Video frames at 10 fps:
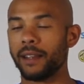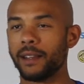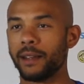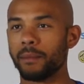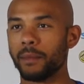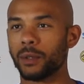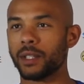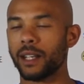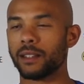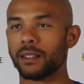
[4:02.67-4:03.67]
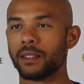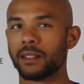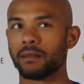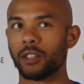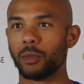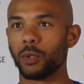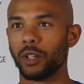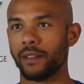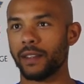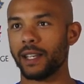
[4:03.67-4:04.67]
and then Middlesex and
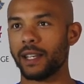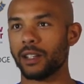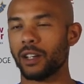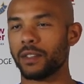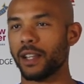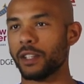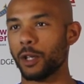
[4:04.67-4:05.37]
Glamorgan, I think it is, after that.